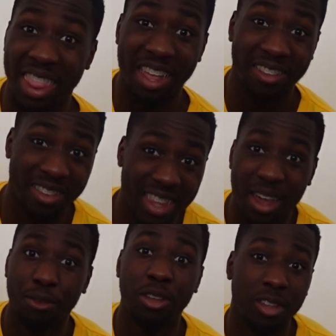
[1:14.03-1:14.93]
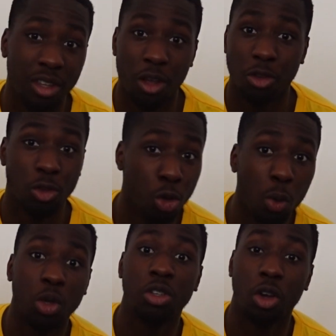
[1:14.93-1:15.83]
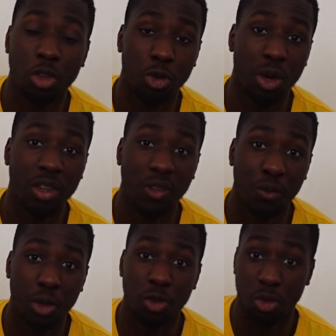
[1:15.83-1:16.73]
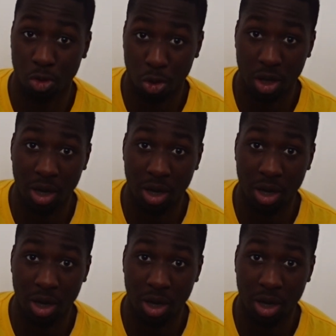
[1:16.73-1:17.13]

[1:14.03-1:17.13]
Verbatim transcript: and that's definitely not the joy which God created for you to enjoy.